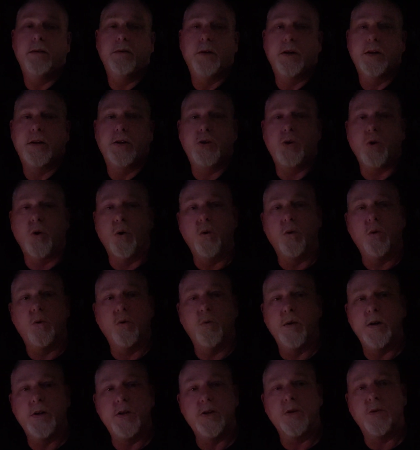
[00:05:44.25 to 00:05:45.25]
the total
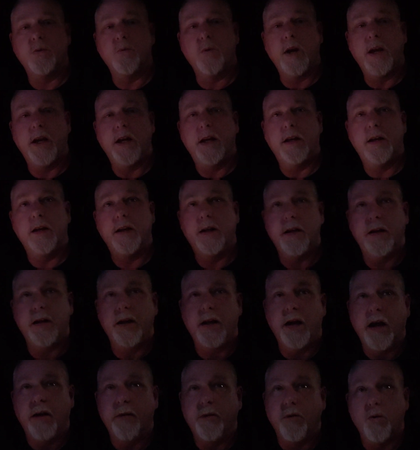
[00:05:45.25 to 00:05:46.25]
original rate
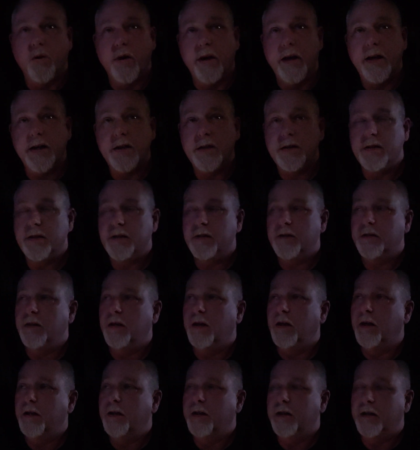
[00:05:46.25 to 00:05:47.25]
ever is.
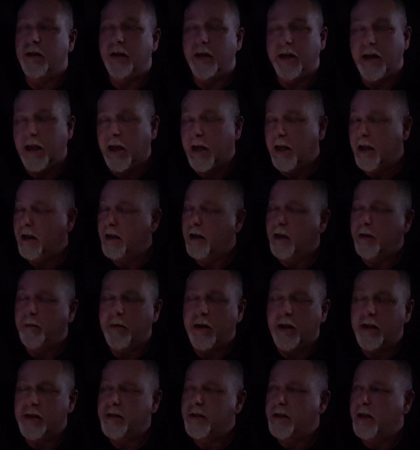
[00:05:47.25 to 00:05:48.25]
Again, I'm
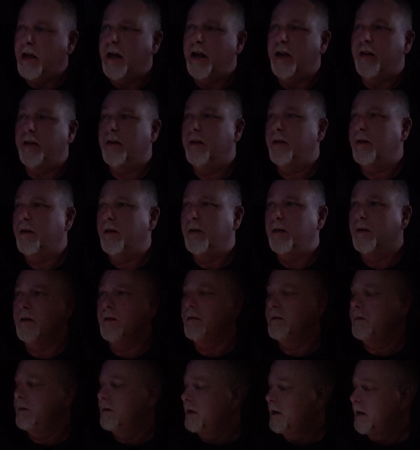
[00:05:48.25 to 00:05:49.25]
not saying that they're
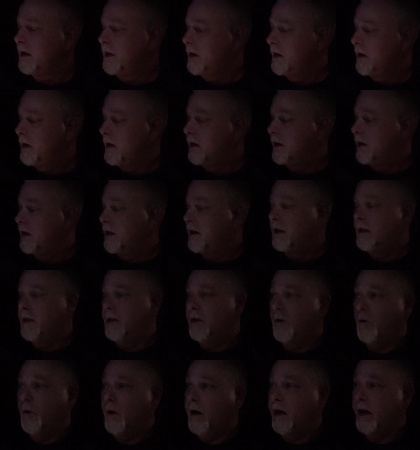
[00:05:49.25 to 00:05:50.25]

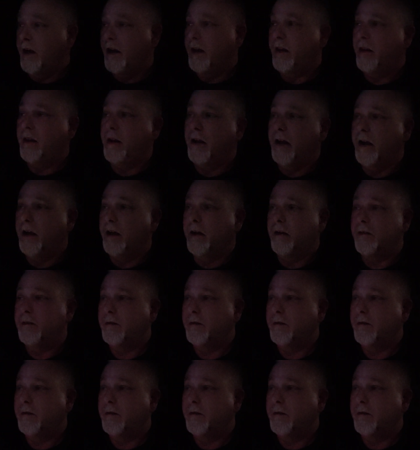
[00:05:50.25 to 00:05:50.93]
doing anything